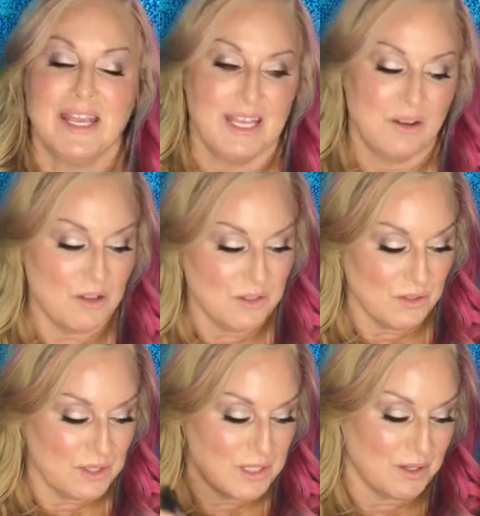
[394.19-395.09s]
it
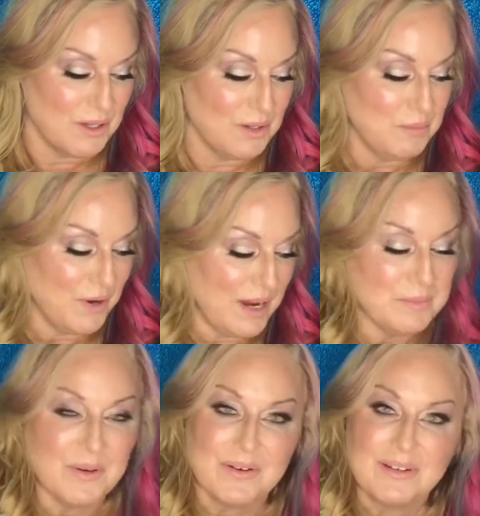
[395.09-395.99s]
also is a good
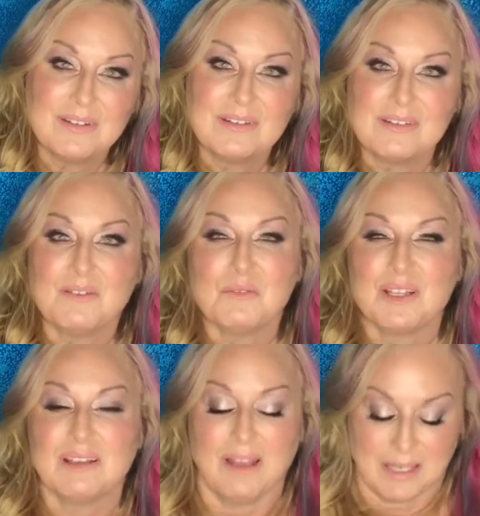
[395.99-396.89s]
primer. So I
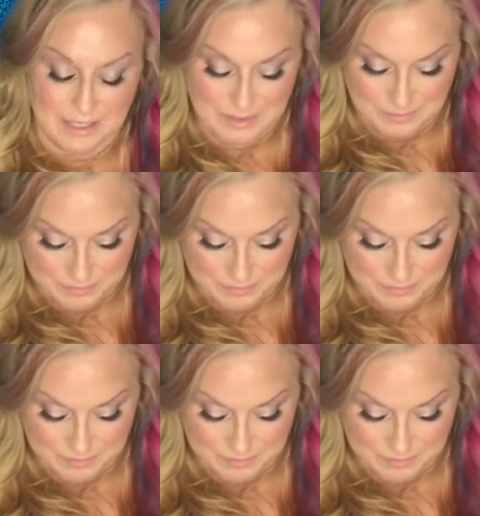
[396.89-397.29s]
really like it.